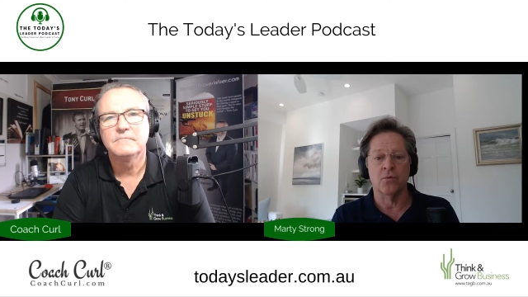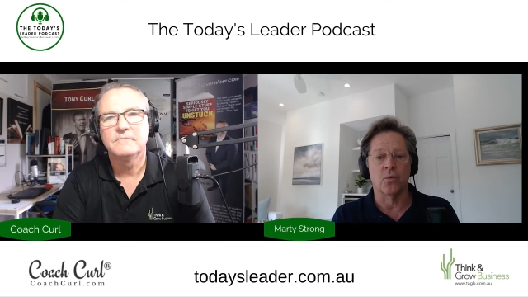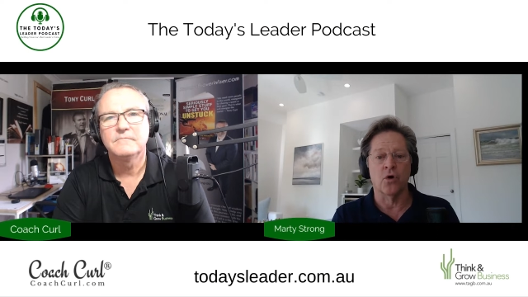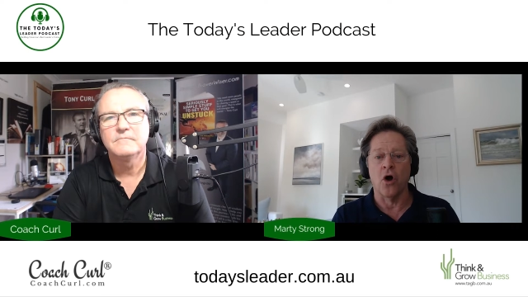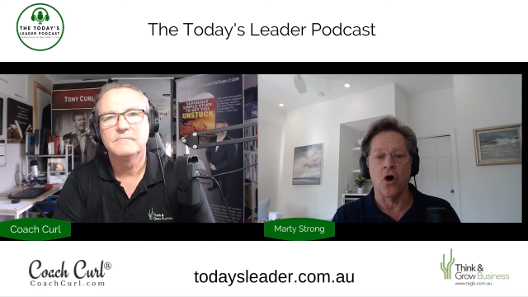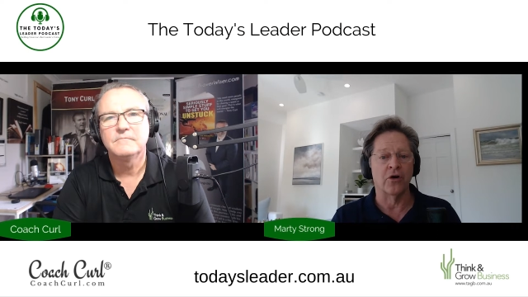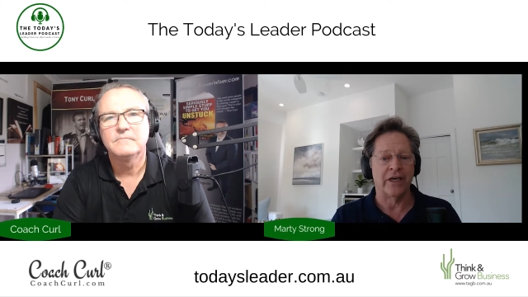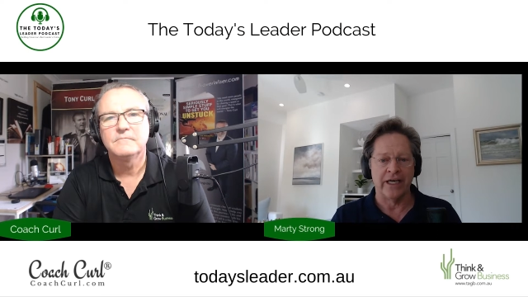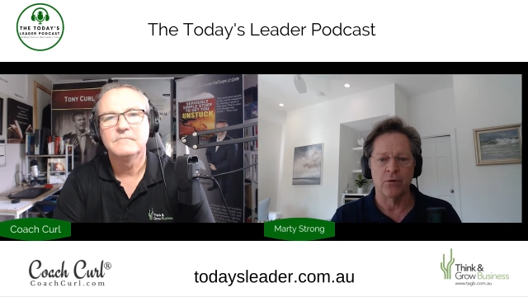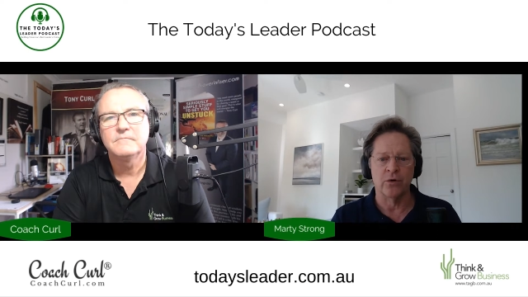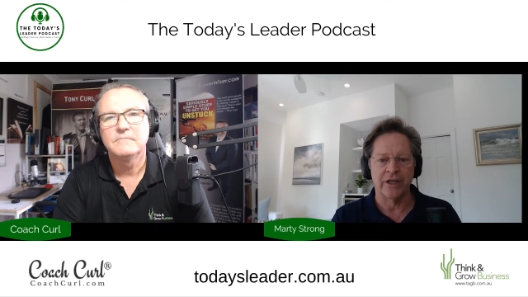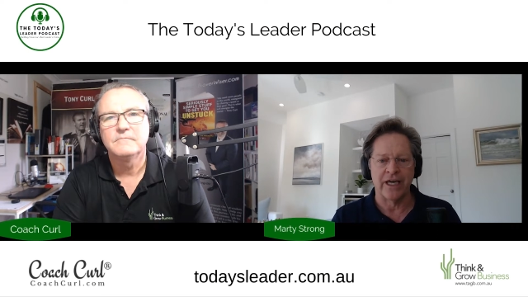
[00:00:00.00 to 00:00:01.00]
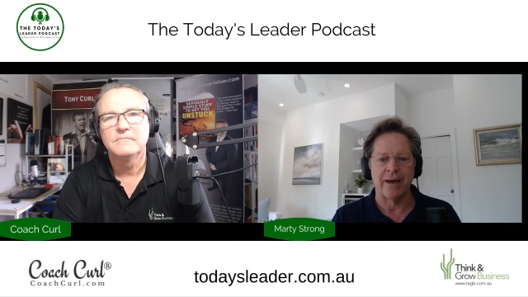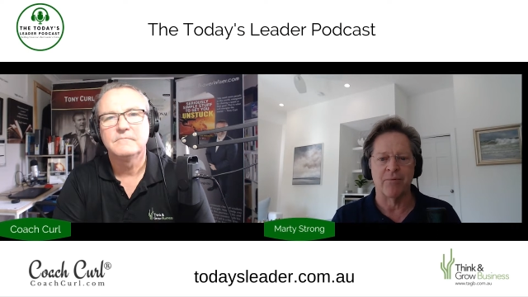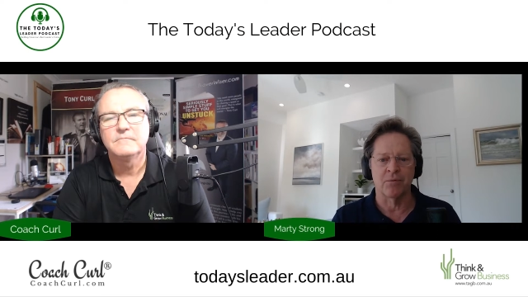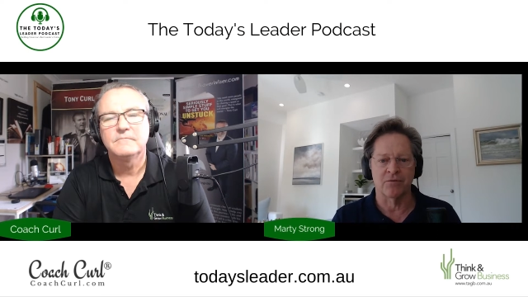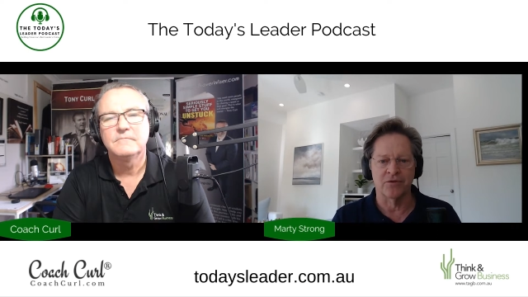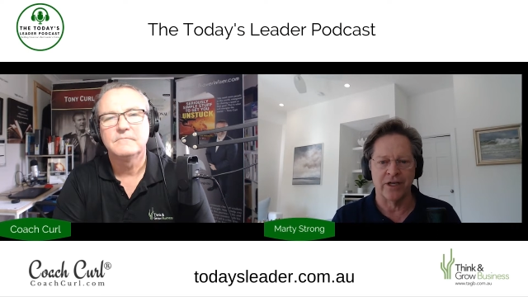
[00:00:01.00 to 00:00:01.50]
Speaker 1: were all equally
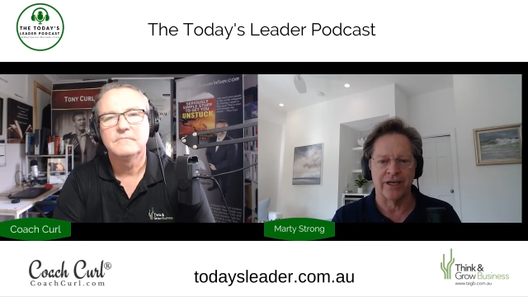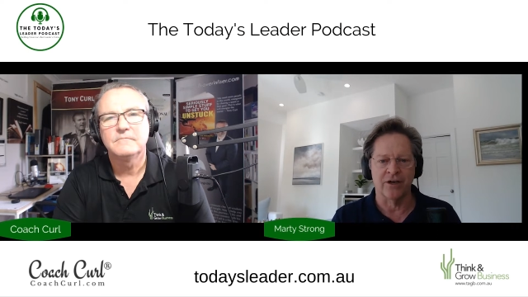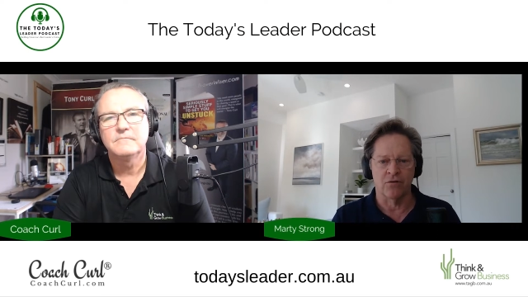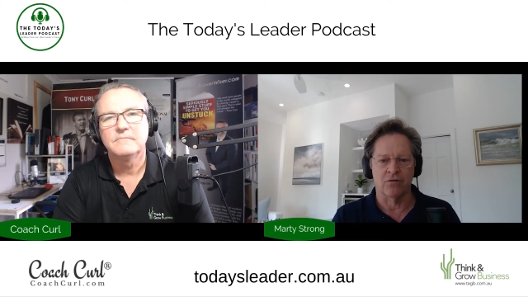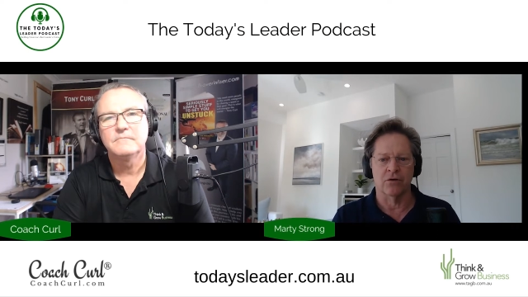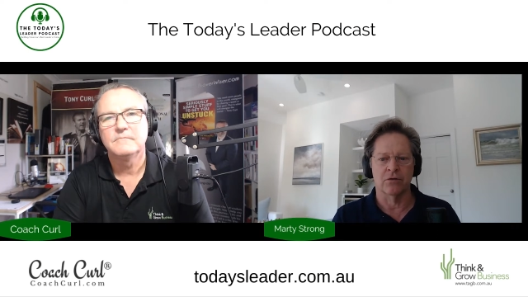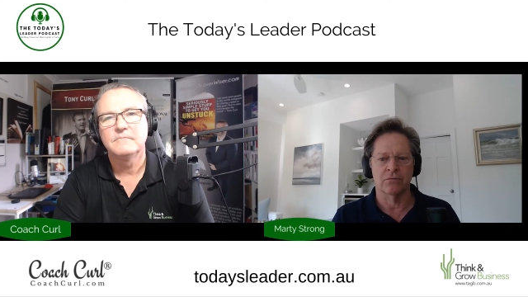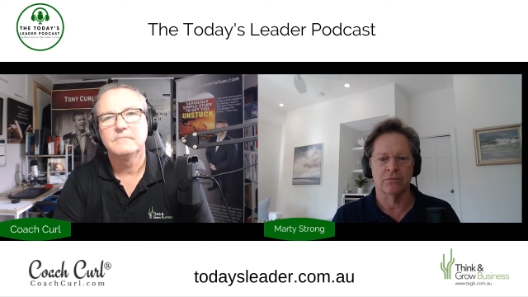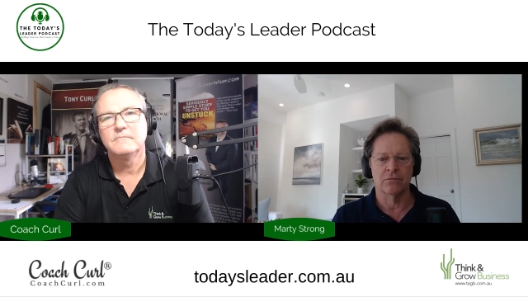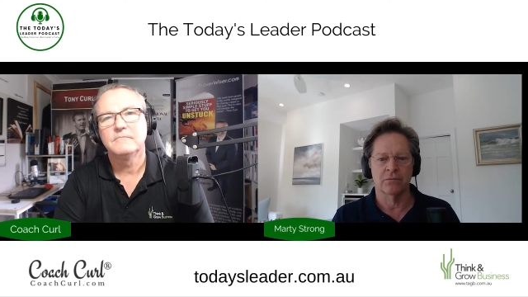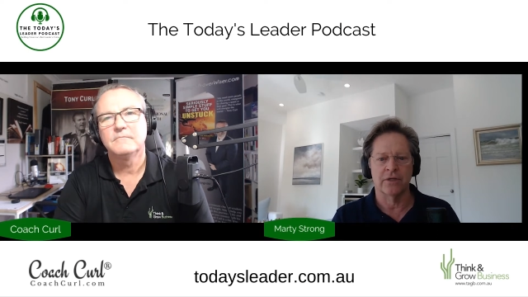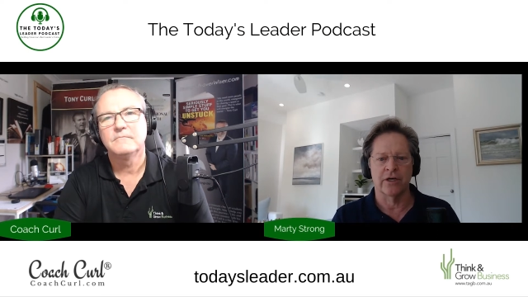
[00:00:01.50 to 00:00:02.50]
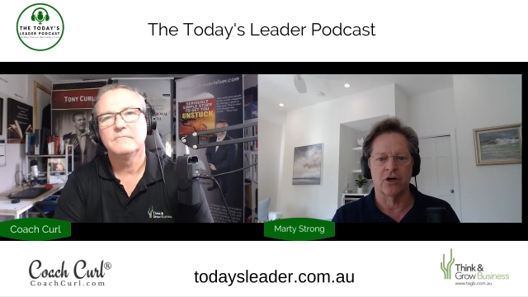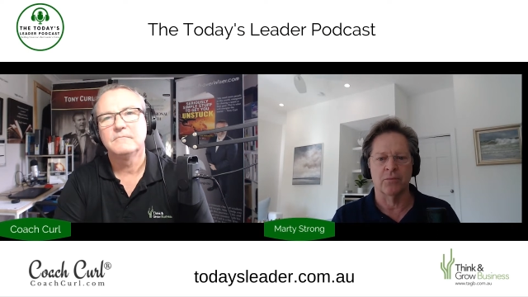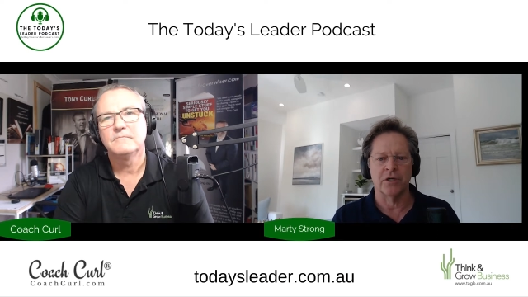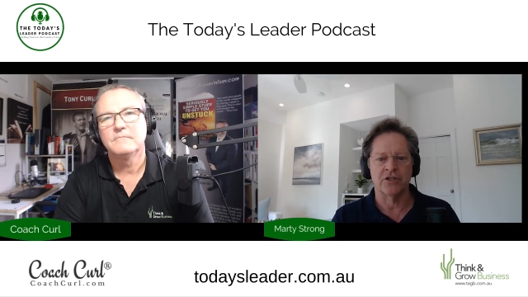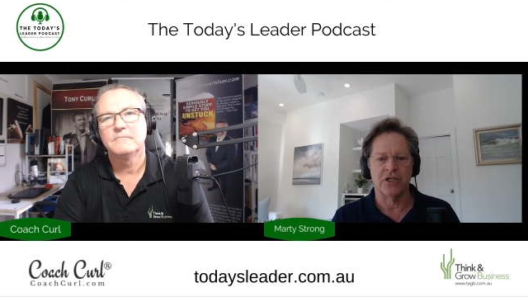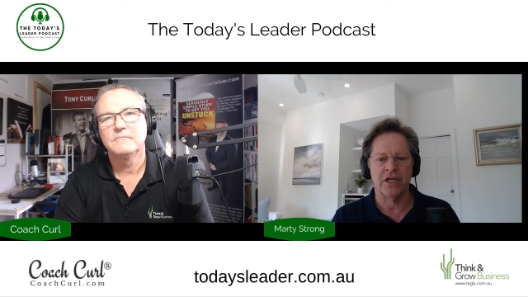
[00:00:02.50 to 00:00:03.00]
capable of taking over the helm
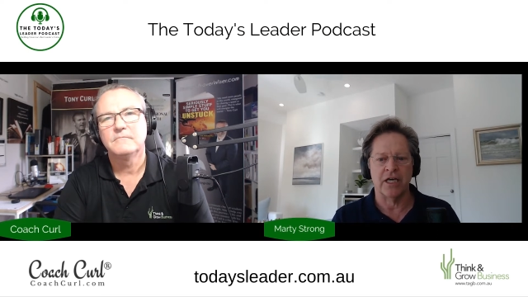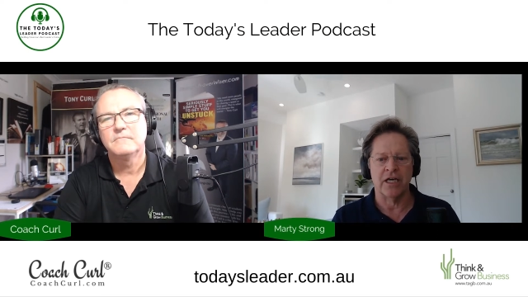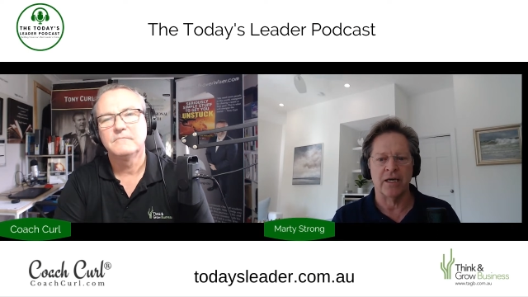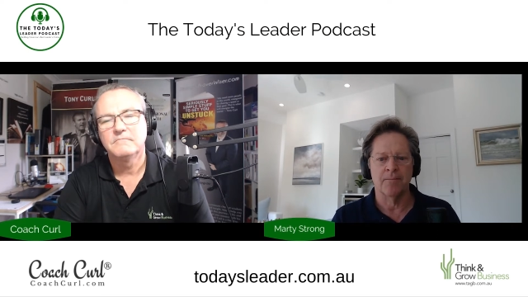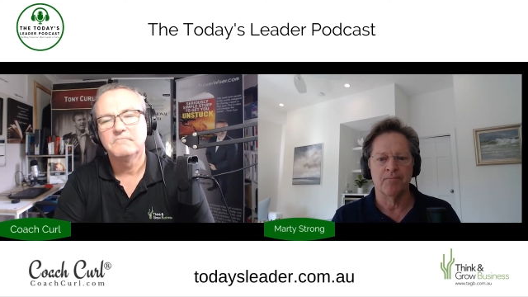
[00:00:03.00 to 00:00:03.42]
at GE.